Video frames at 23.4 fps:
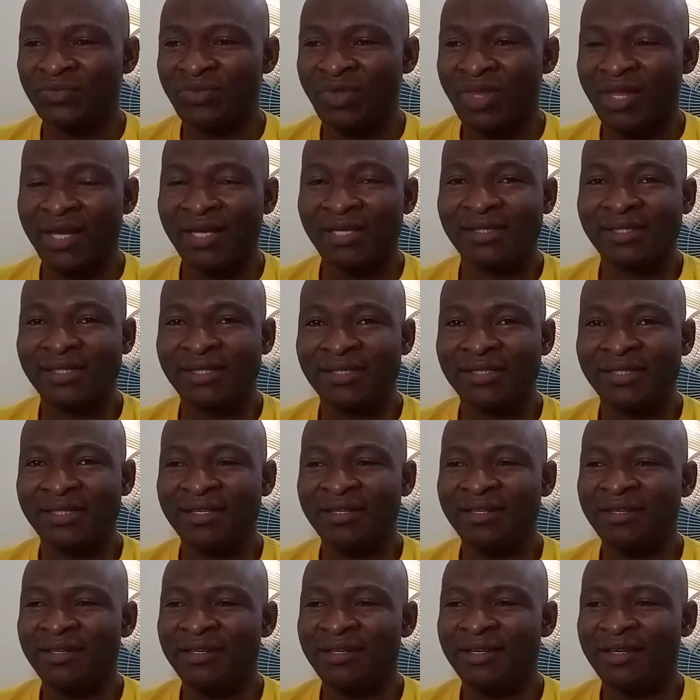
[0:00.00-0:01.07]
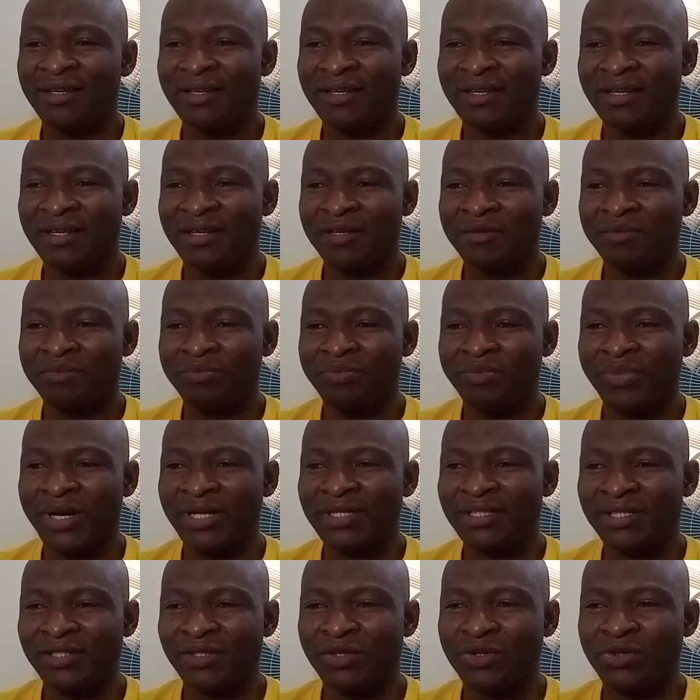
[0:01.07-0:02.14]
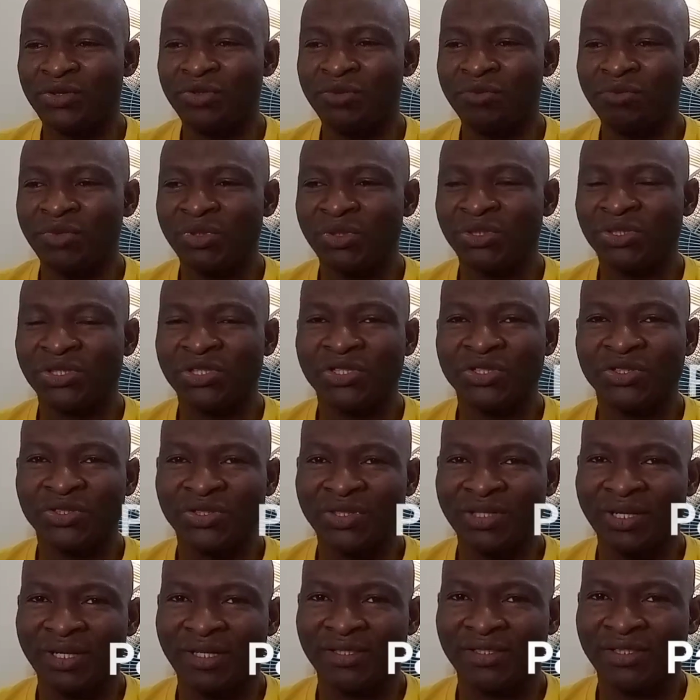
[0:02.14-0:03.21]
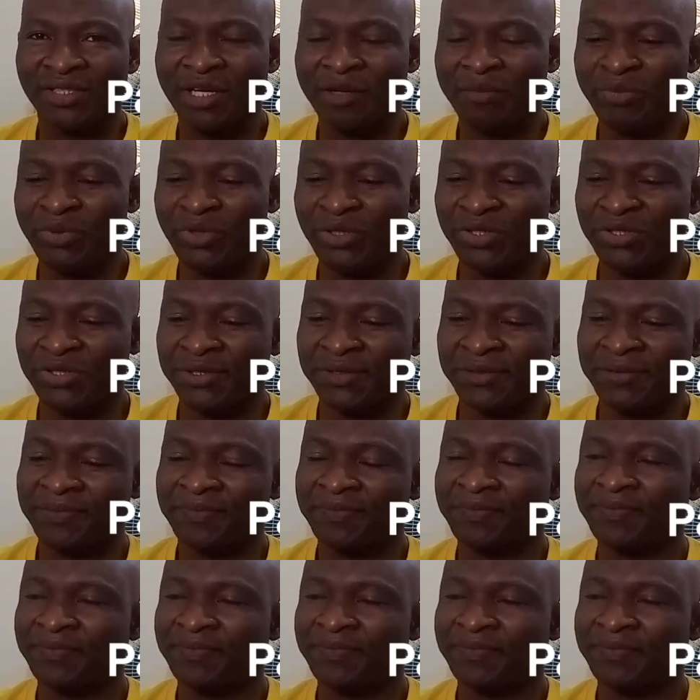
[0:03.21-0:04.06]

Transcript: density, particle motion, and temperature.